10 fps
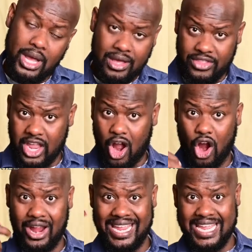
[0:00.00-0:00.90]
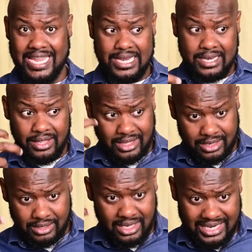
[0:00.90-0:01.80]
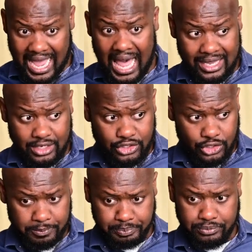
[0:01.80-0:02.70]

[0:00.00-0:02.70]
they are in the, the knowledge